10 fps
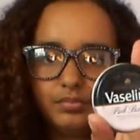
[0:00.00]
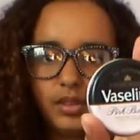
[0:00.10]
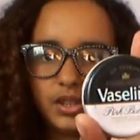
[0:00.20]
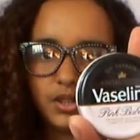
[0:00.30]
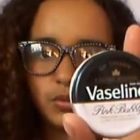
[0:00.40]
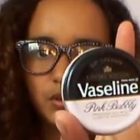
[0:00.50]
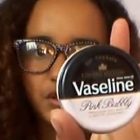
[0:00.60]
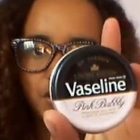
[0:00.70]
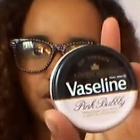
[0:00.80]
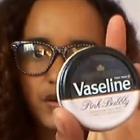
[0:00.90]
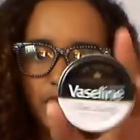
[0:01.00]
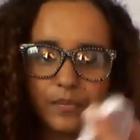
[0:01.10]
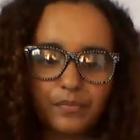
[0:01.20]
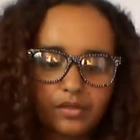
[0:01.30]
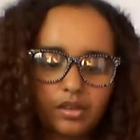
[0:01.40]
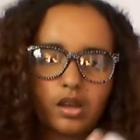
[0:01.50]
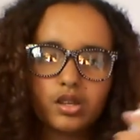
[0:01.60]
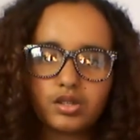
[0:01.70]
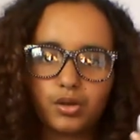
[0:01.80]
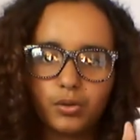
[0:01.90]
I just wanted to try it,
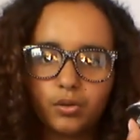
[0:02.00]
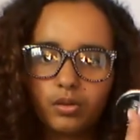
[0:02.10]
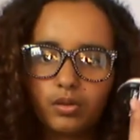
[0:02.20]
so,